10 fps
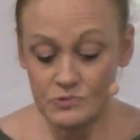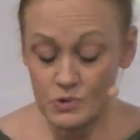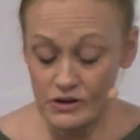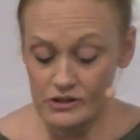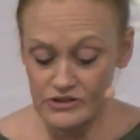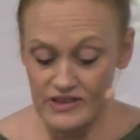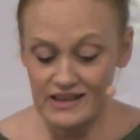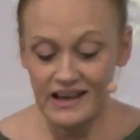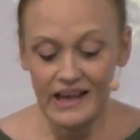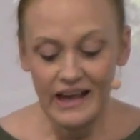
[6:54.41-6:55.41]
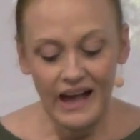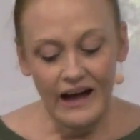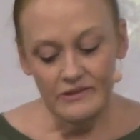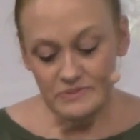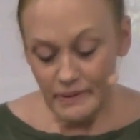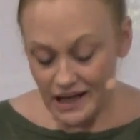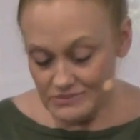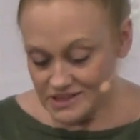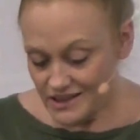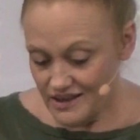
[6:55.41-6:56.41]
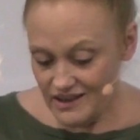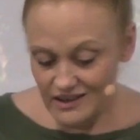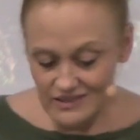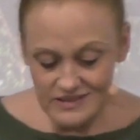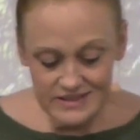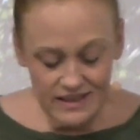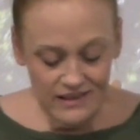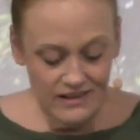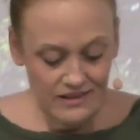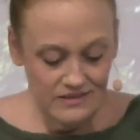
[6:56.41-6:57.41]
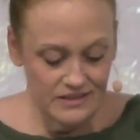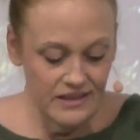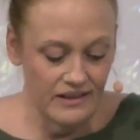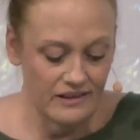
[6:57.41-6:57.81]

was a good thing. I was baptized, and